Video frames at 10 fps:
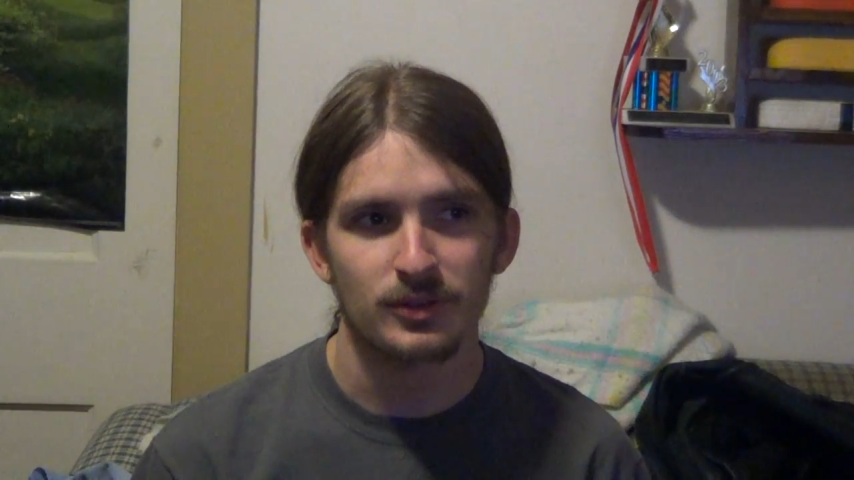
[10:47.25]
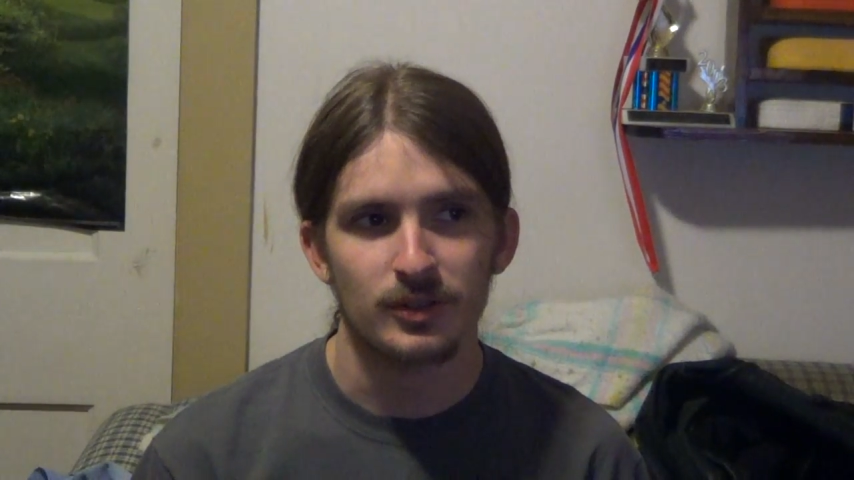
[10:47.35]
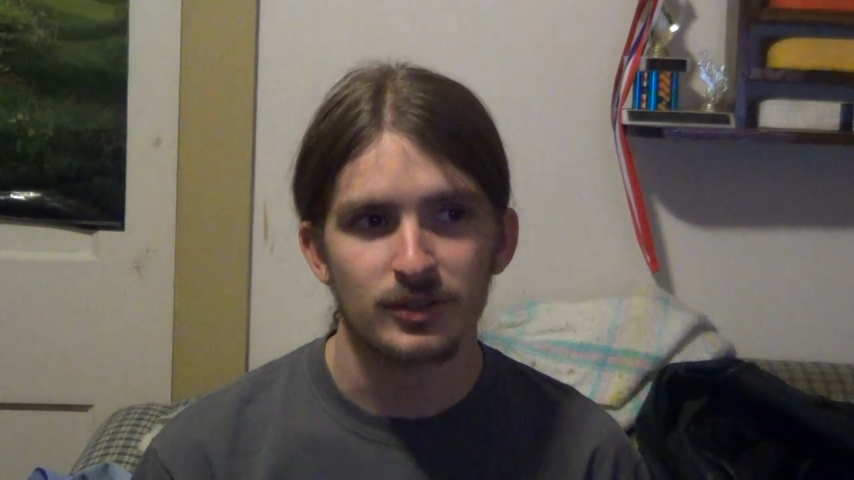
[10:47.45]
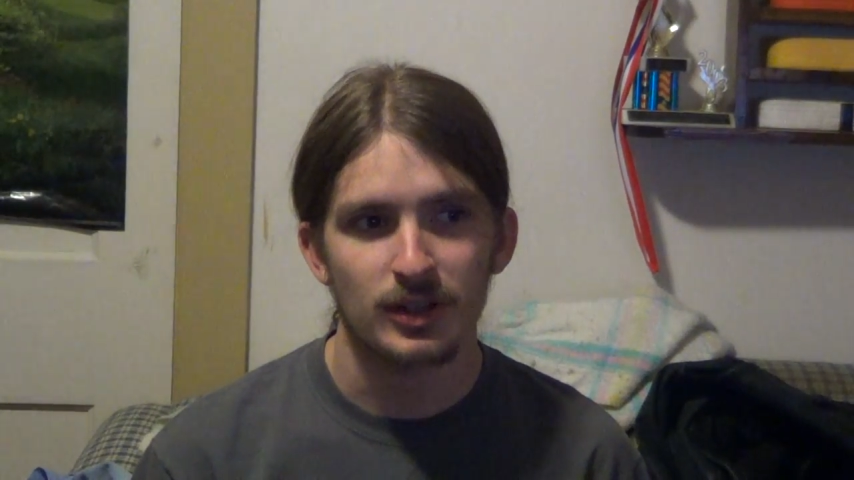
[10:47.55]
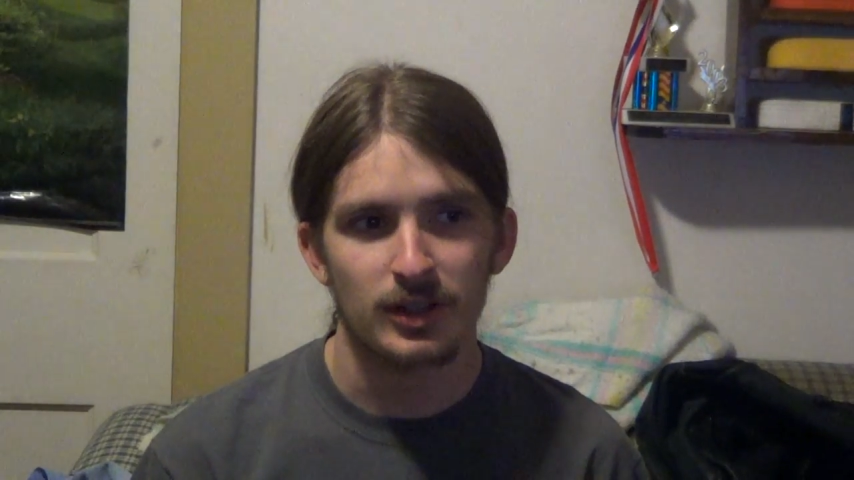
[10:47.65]

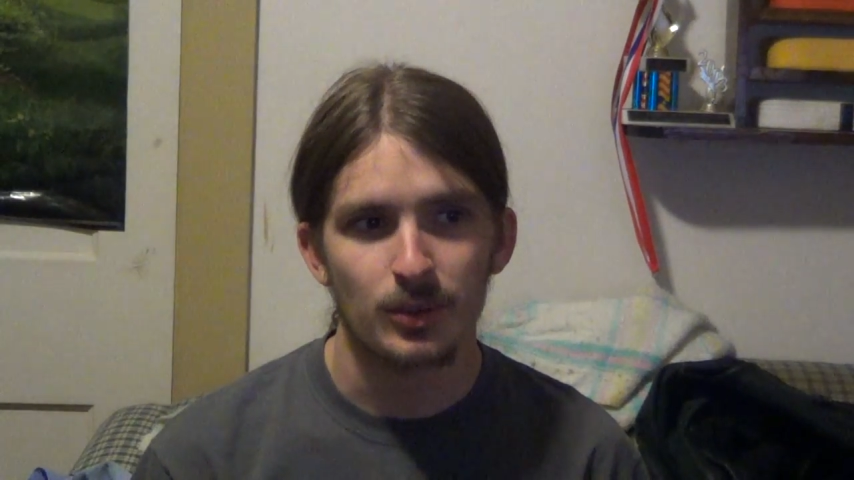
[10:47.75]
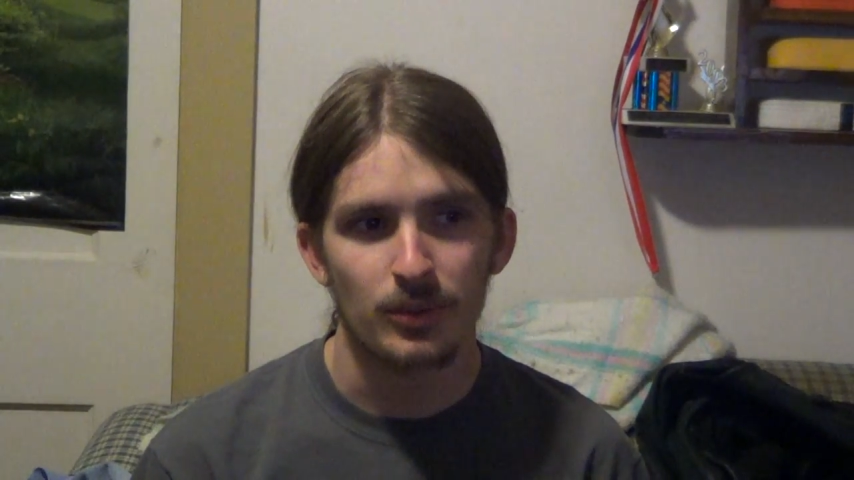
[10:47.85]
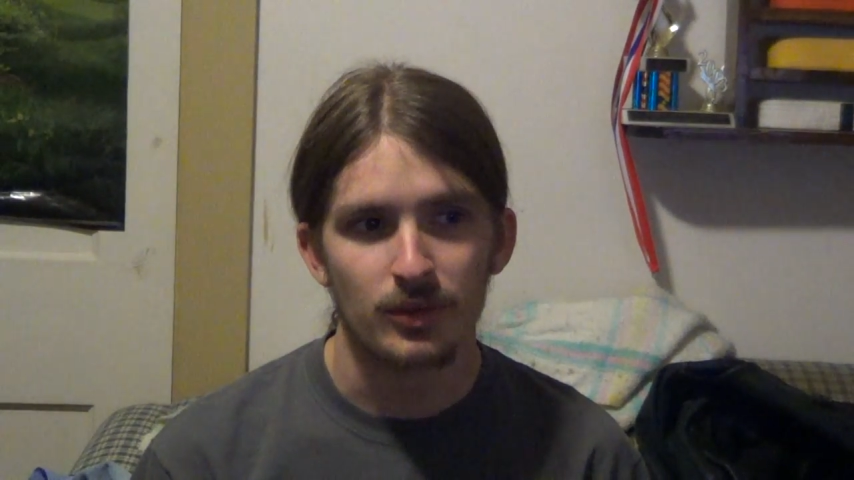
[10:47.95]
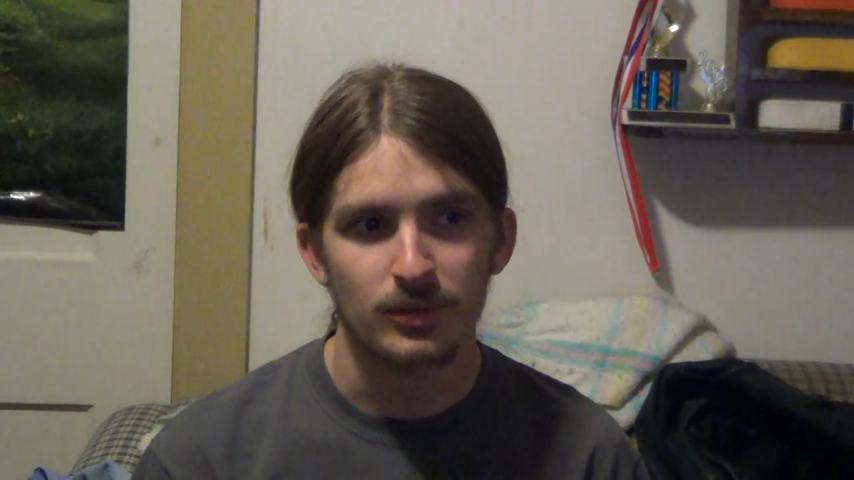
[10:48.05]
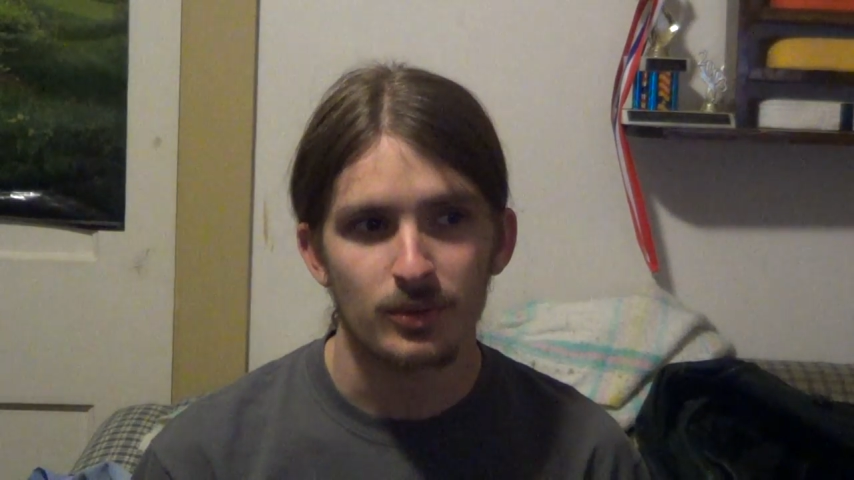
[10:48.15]
the saga
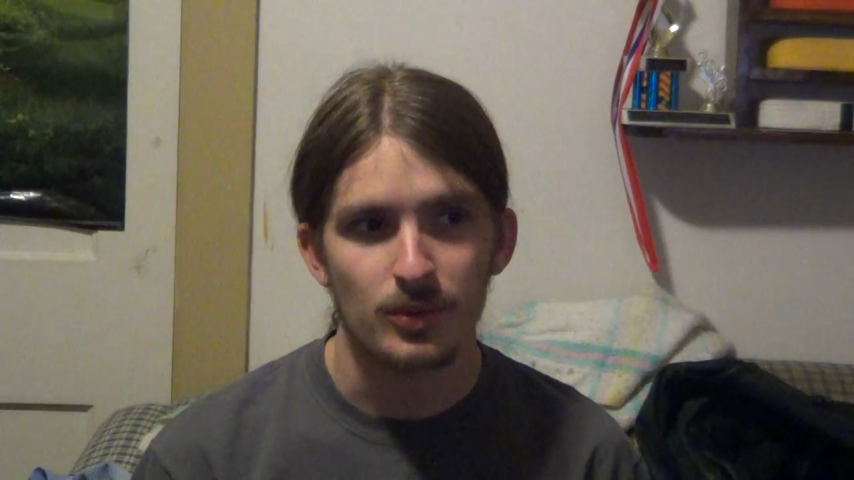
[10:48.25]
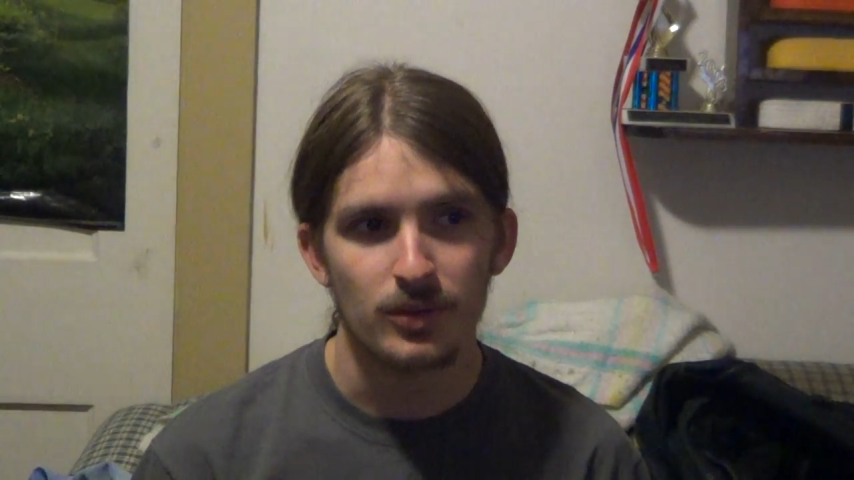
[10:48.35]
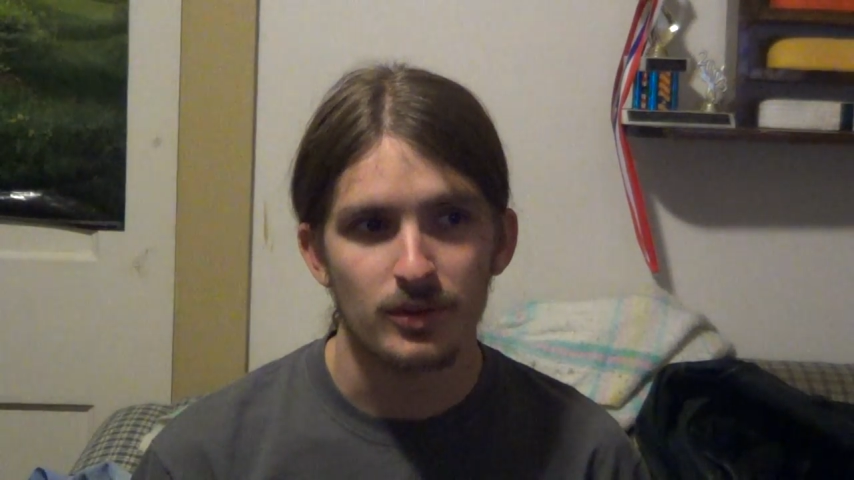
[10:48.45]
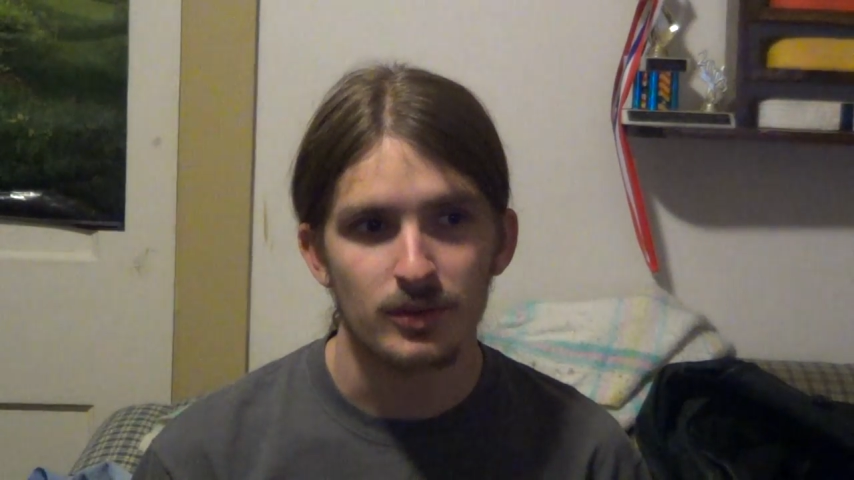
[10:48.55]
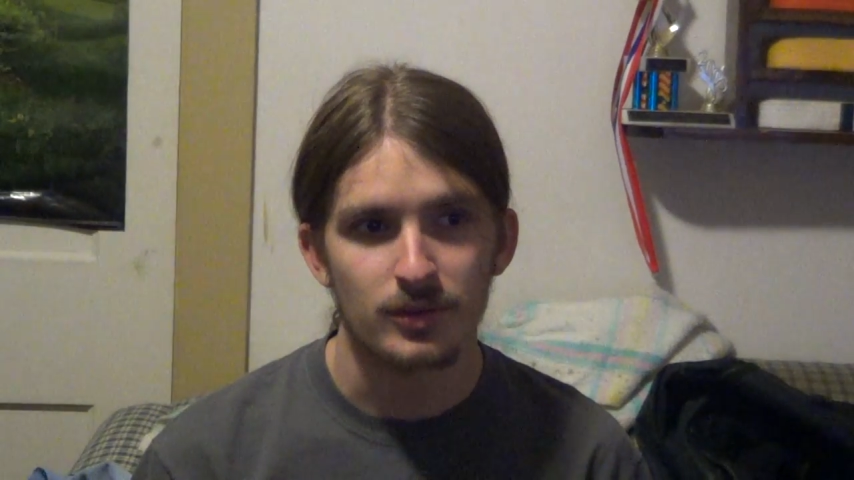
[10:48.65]
with
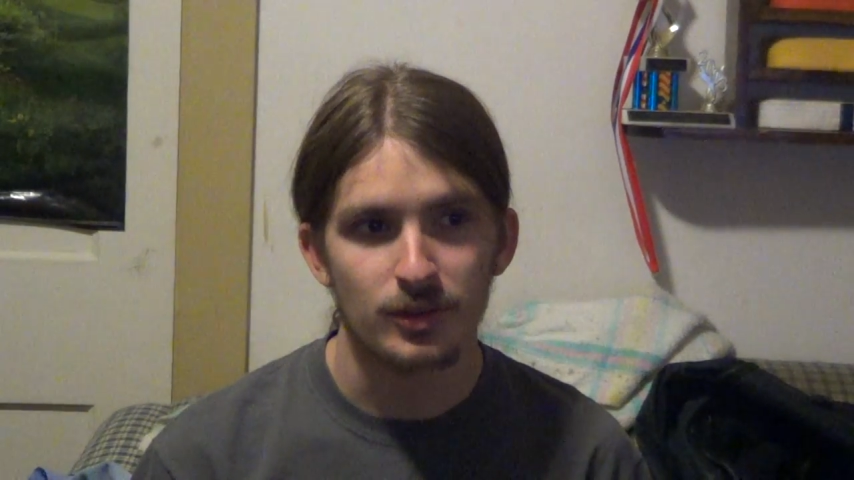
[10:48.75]
the